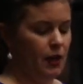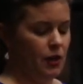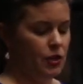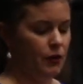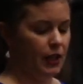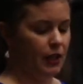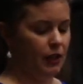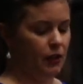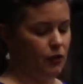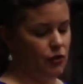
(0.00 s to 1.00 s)
So in
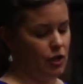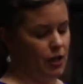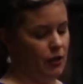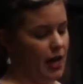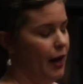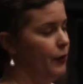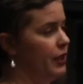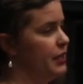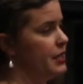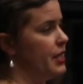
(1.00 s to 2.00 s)
conclusion,
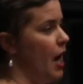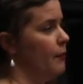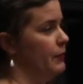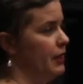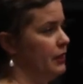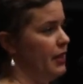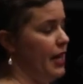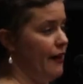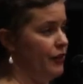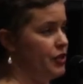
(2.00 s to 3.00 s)
equity does not mean that
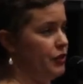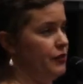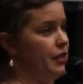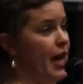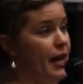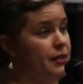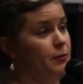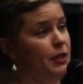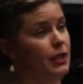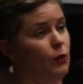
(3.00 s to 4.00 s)
every service has to
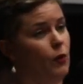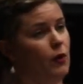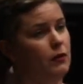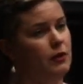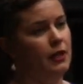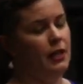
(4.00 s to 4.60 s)
be equal.